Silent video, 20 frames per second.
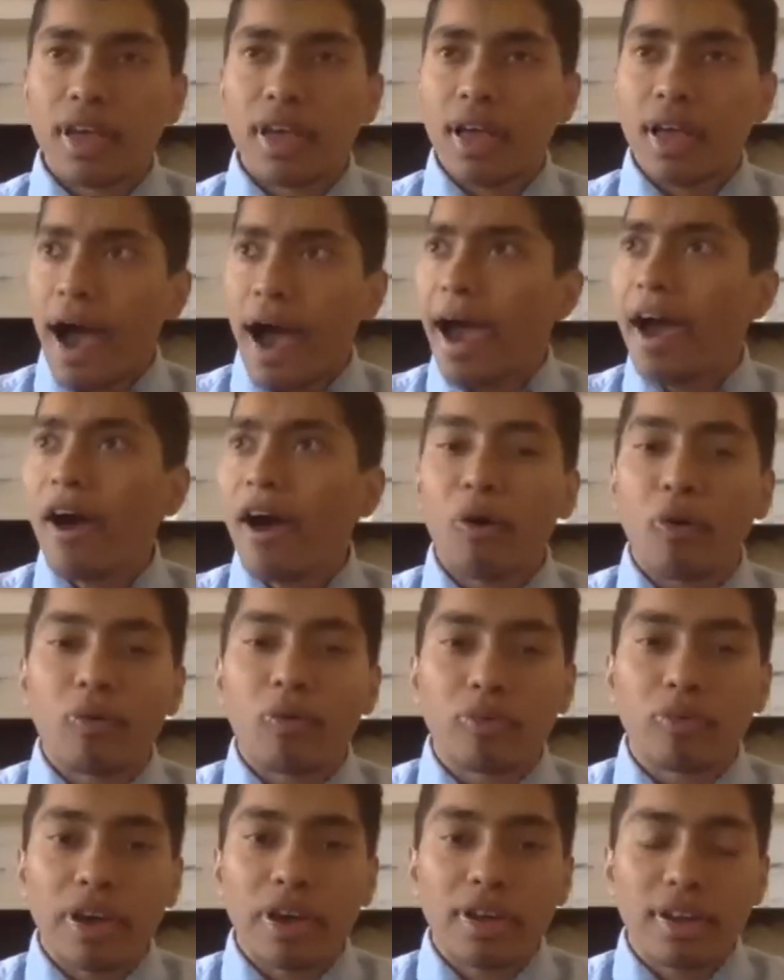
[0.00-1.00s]
How,
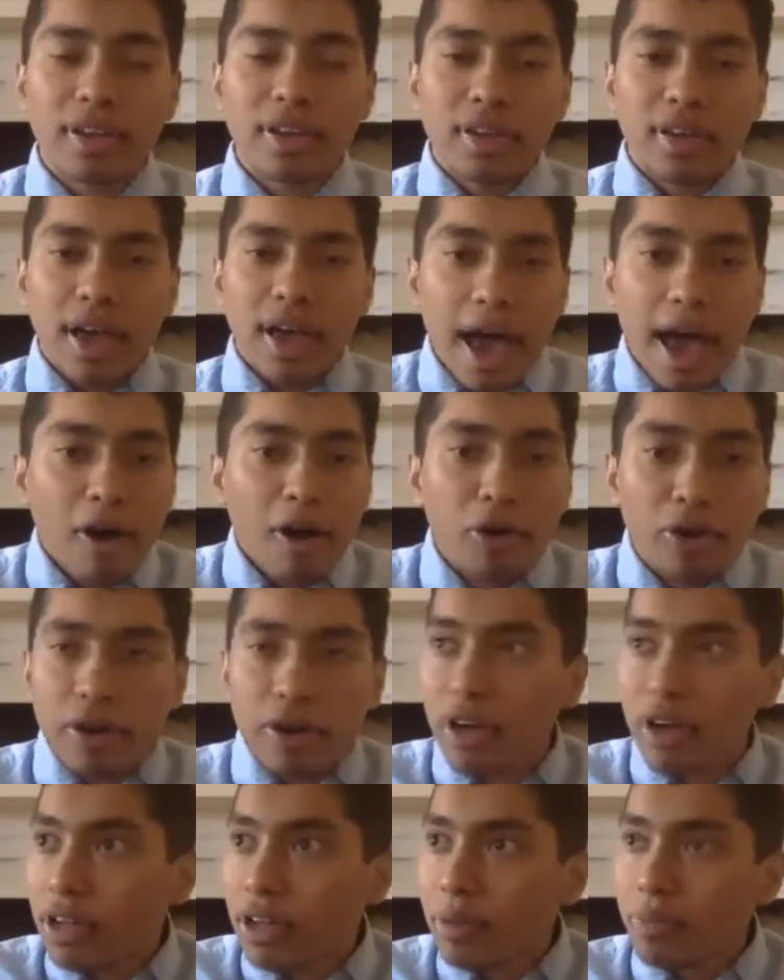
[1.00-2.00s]
right? How could
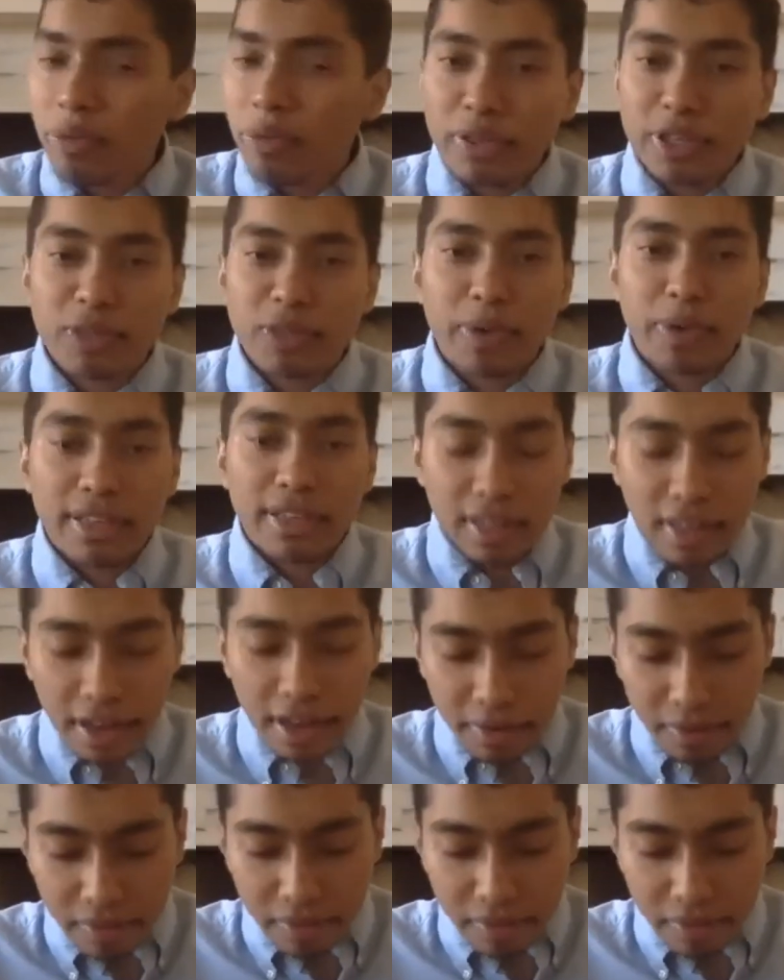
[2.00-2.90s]
Allah bring this back to life?